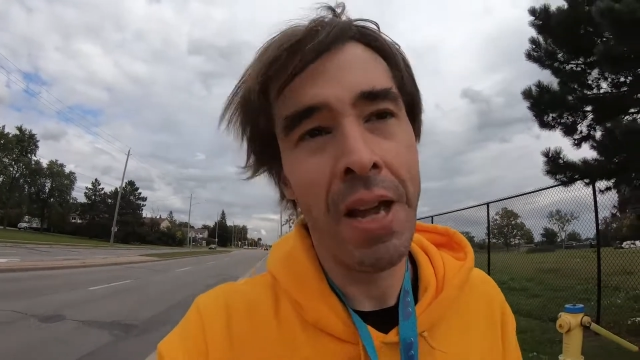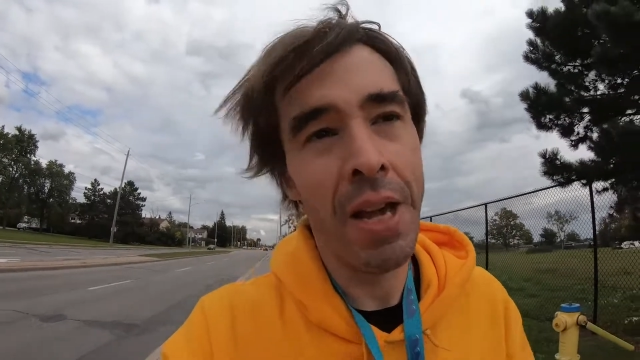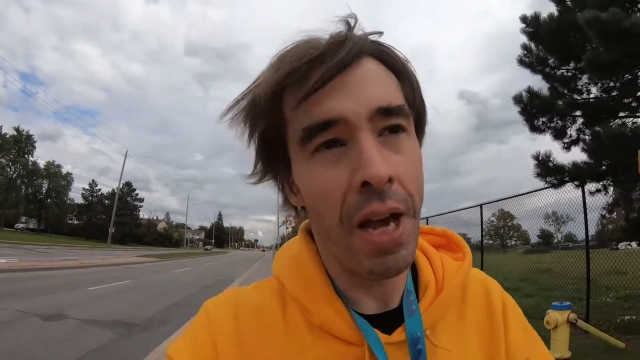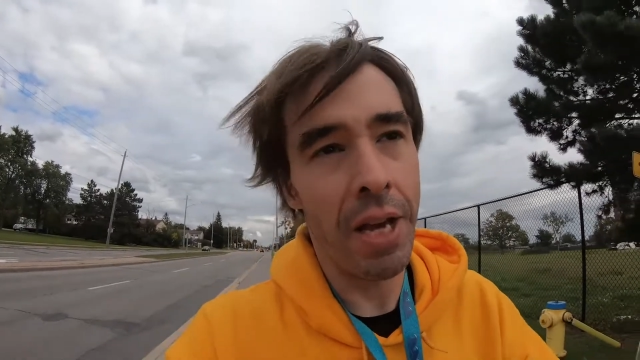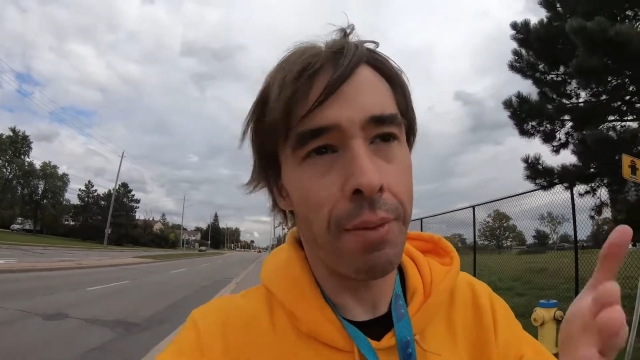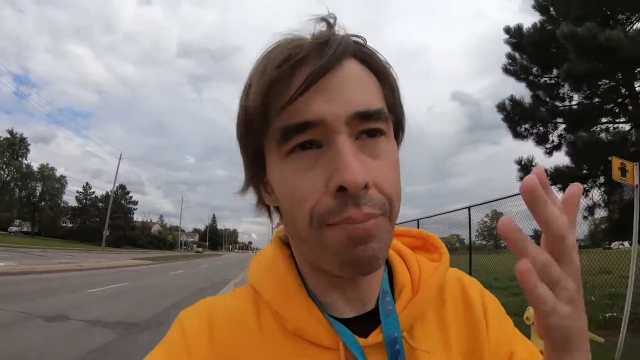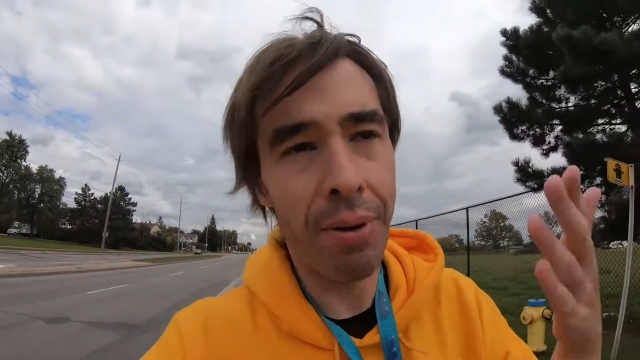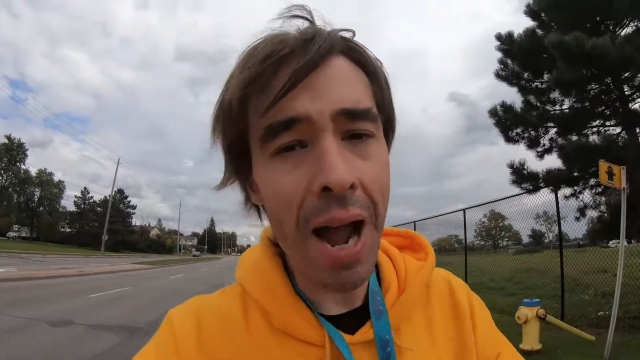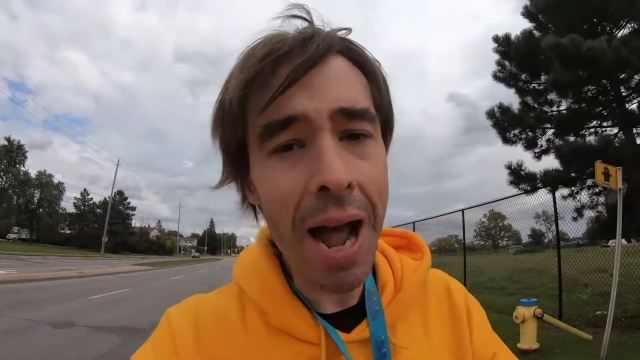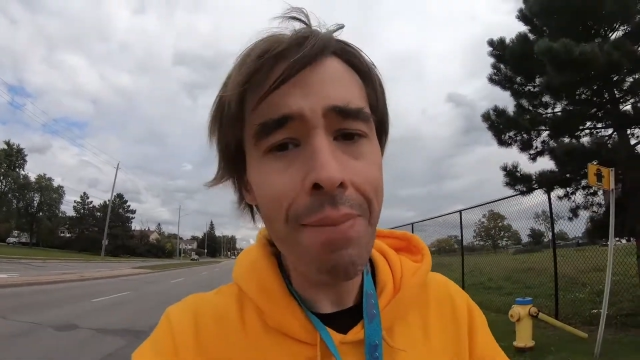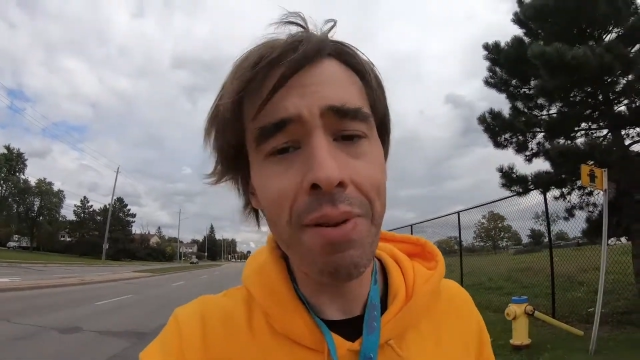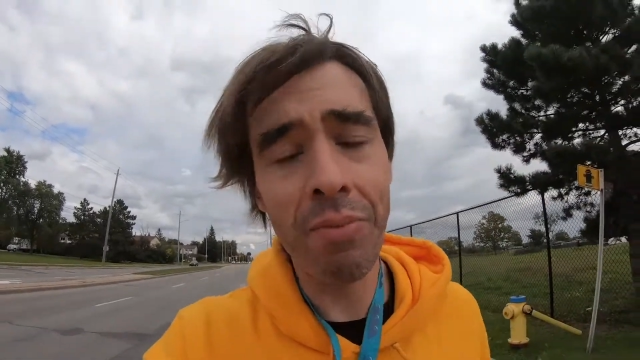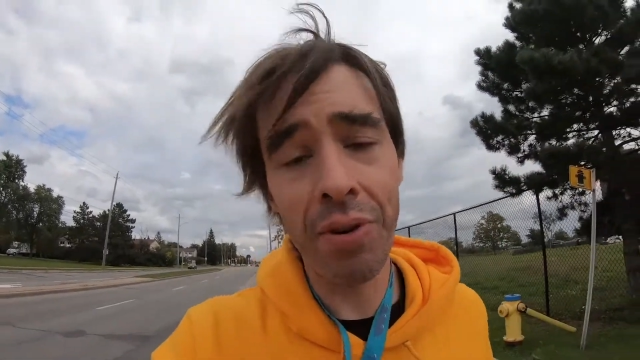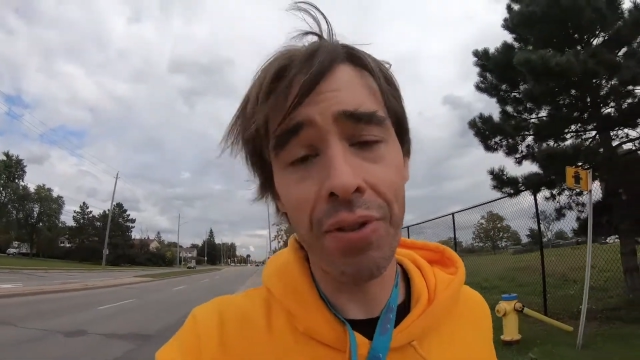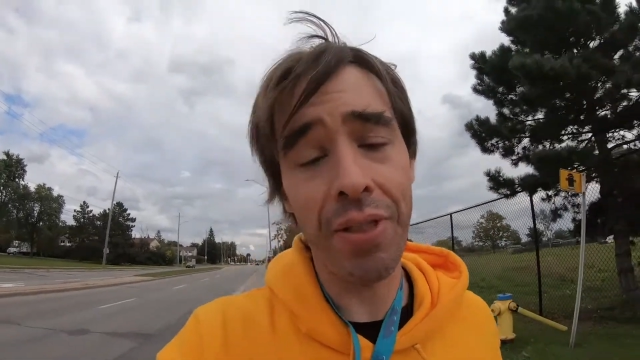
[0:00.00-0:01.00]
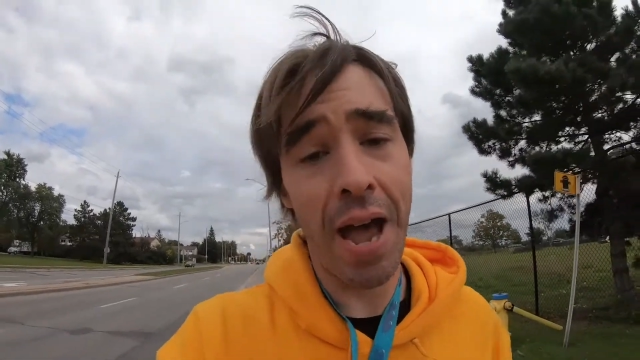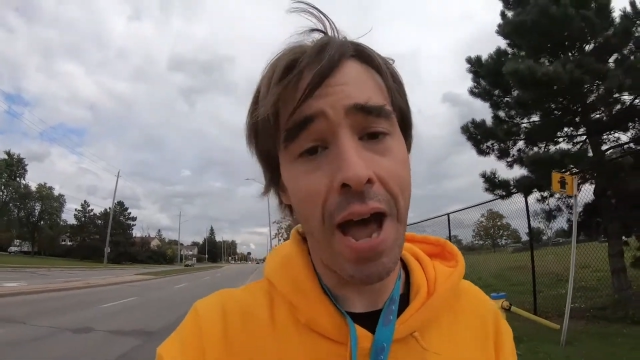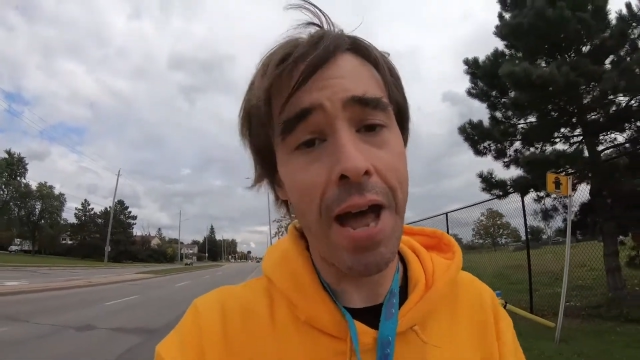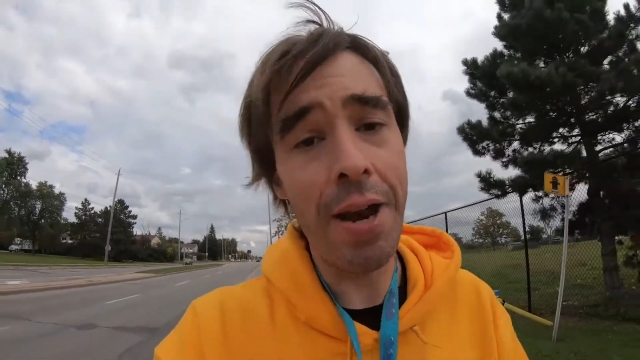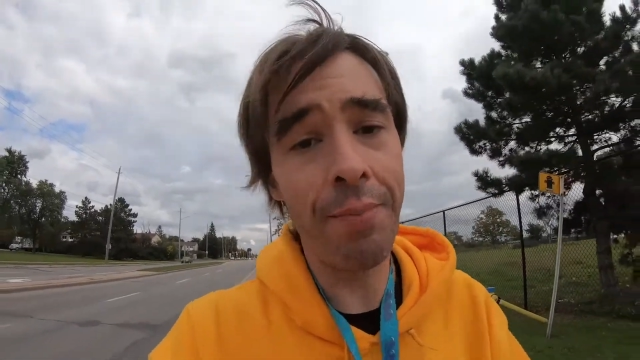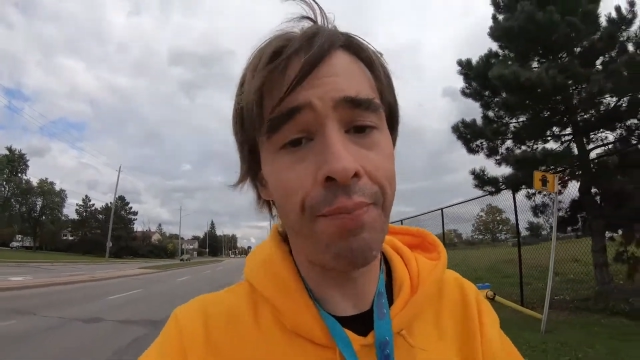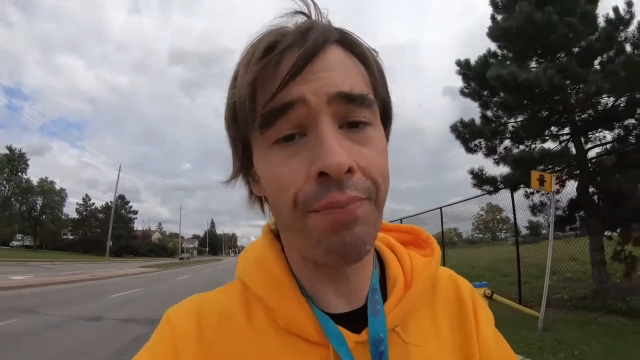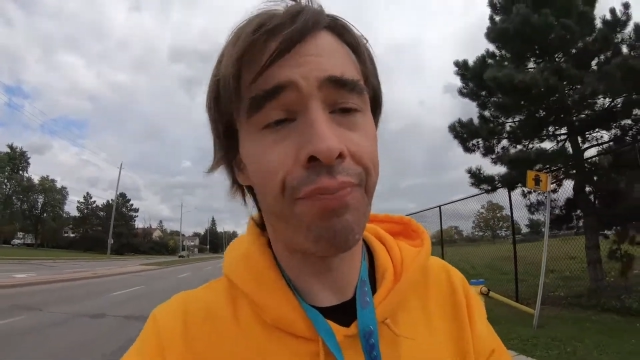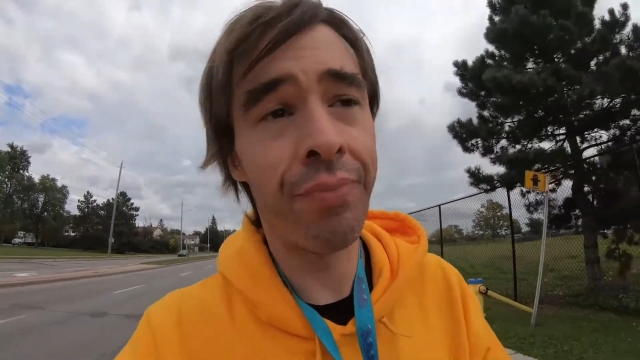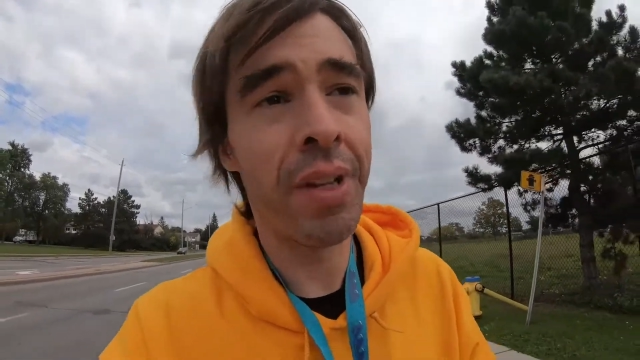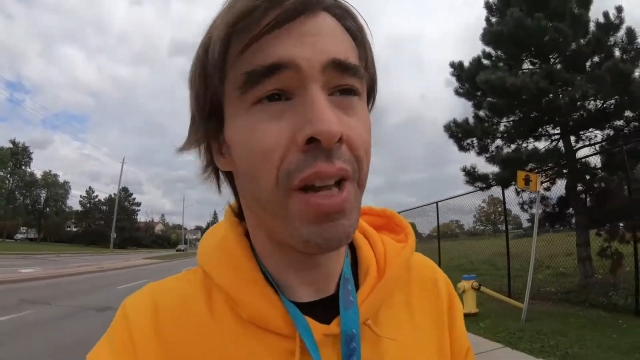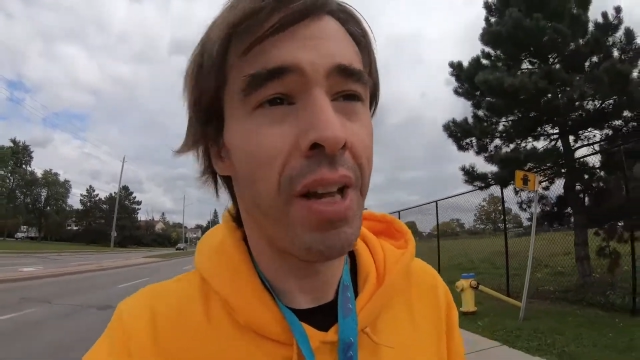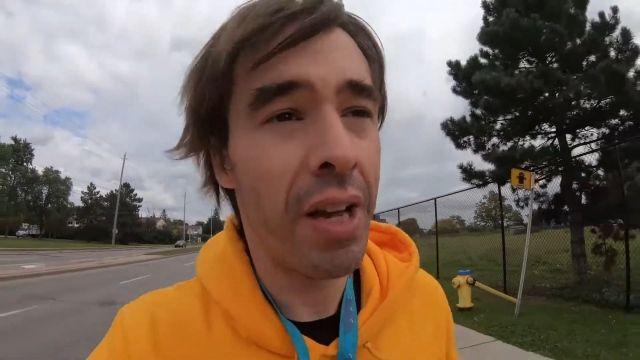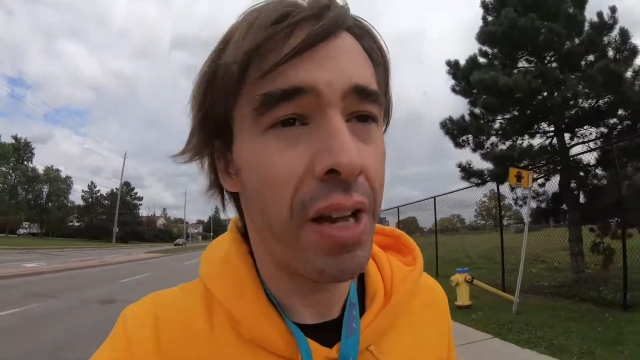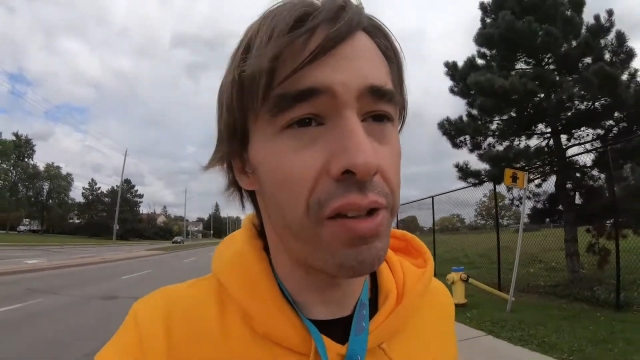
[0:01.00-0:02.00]
And the problem with that
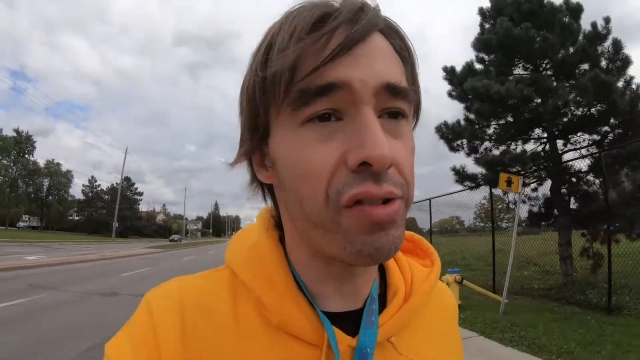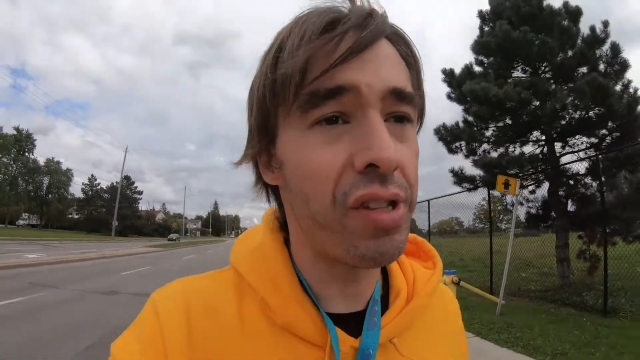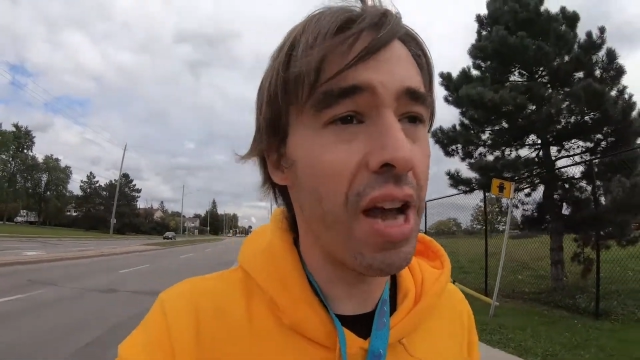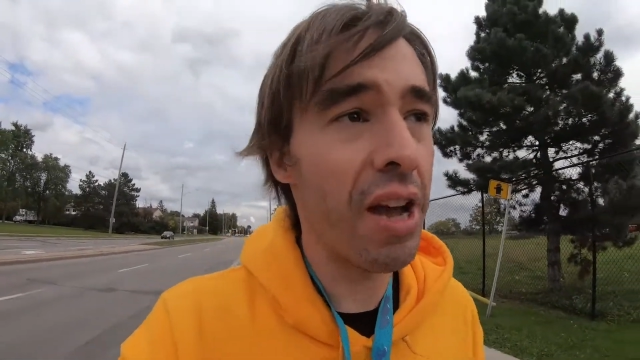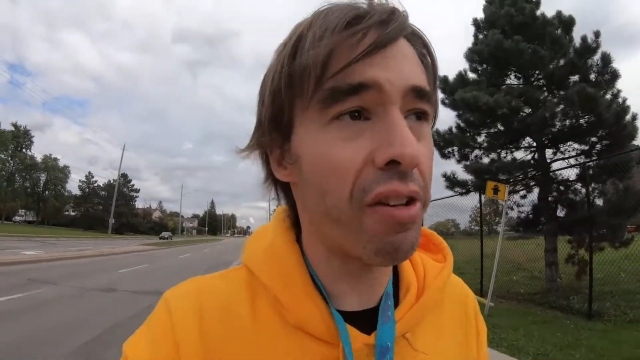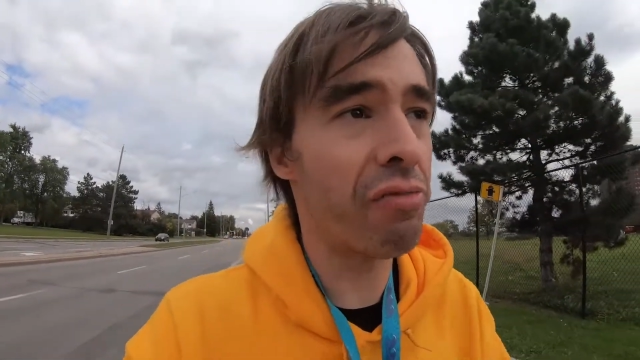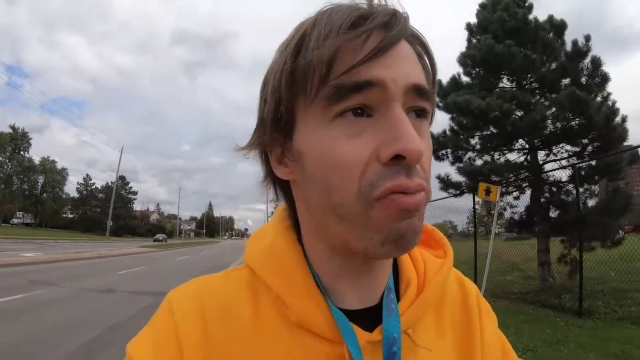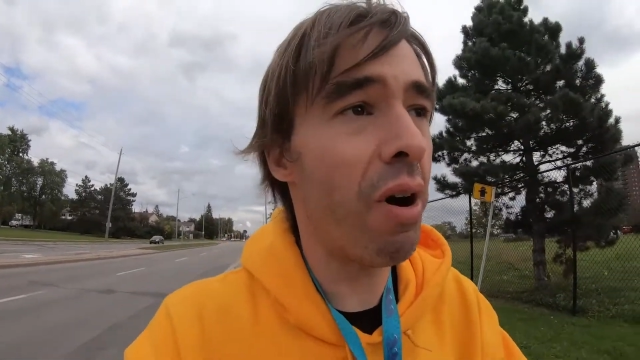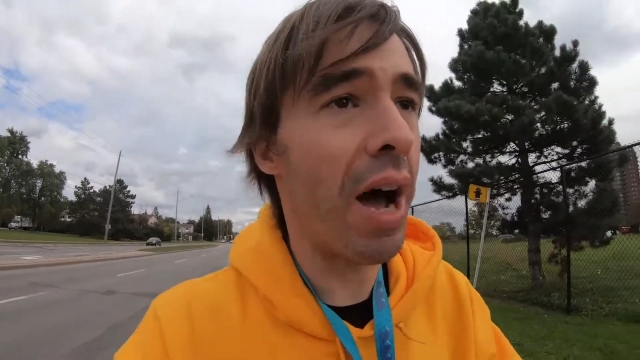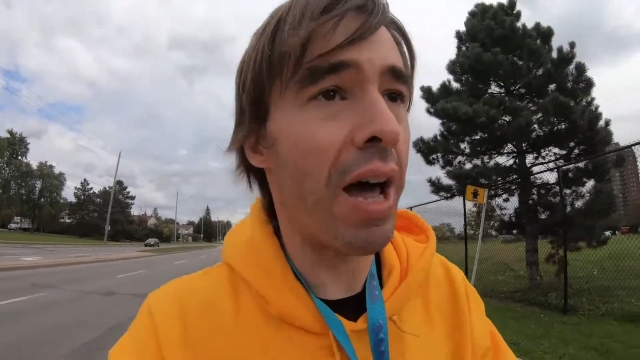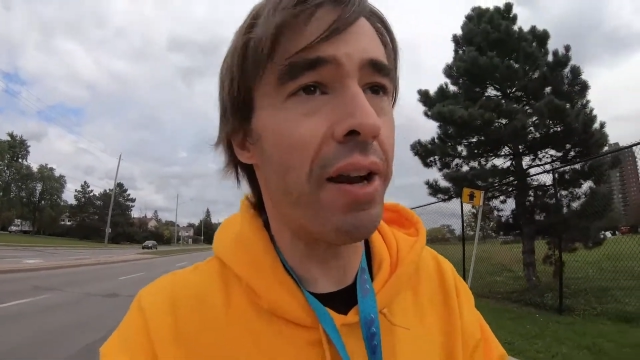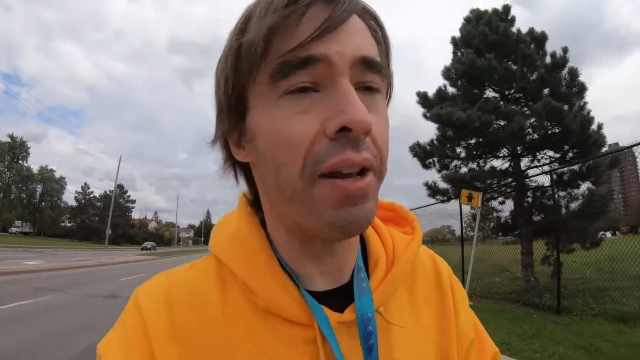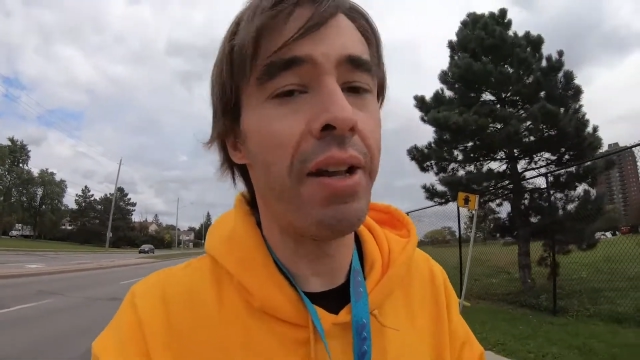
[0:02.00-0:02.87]
is, guess what?